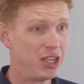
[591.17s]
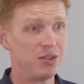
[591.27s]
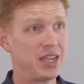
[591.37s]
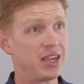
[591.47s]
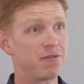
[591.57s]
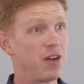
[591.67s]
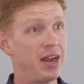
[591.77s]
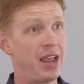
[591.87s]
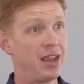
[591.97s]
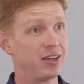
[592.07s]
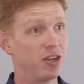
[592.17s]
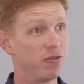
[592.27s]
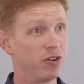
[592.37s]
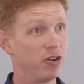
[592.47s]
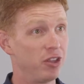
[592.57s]
take a Friday and go
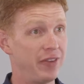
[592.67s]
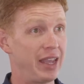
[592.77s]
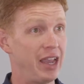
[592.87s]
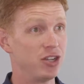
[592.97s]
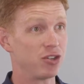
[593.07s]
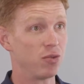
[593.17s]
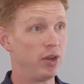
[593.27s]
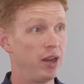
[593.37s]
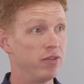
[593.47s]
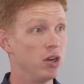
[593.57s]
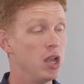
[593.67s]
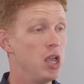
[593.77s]
for an early vacation or whatever,